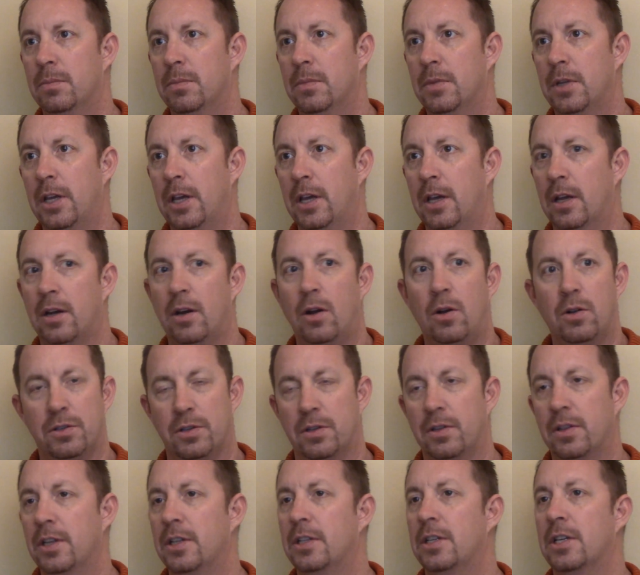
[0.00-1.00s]
and
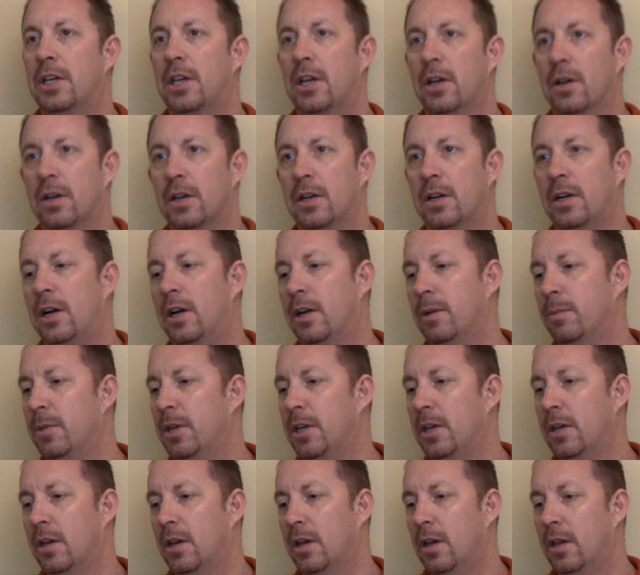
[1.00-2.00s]
also then to carry it on
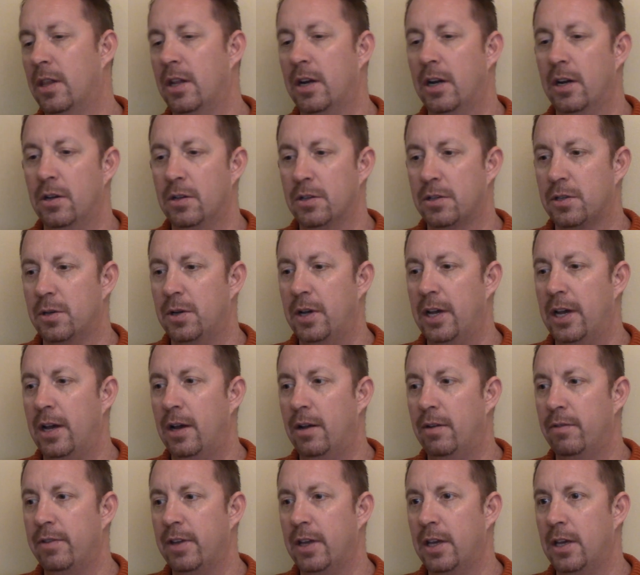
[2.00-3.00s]
me. And then I also
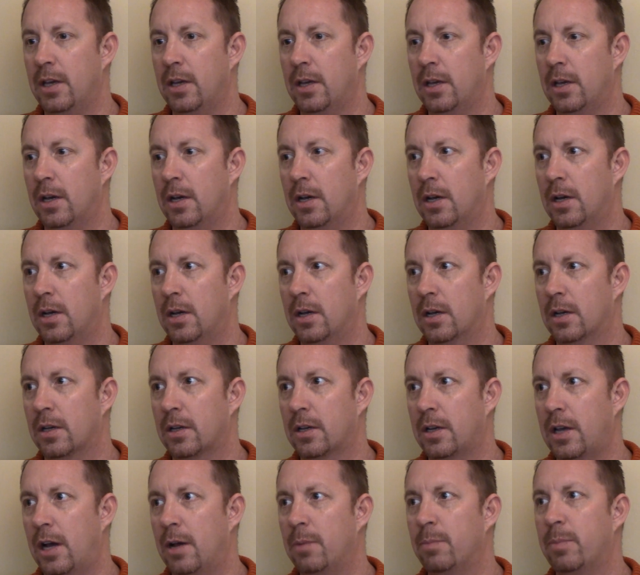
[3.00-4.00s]
have a
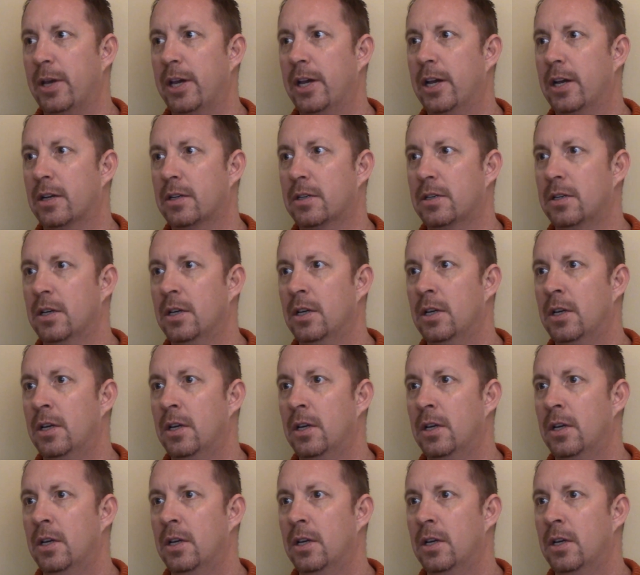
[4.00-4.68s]
compact